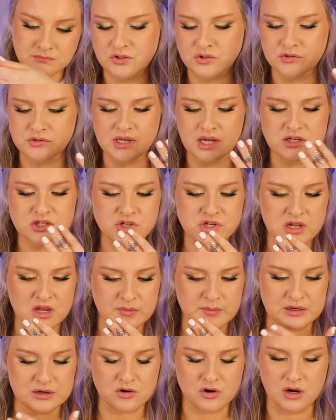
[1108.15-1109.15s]
So it's actually
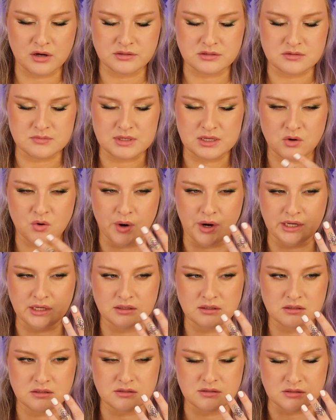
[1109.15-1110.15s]
coming across to me
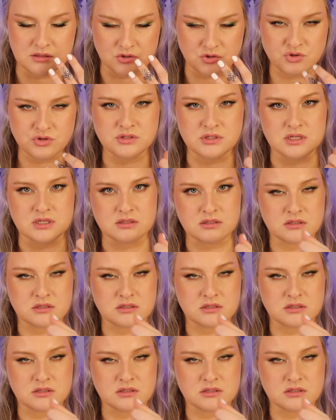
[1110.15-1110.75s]
quite citrusy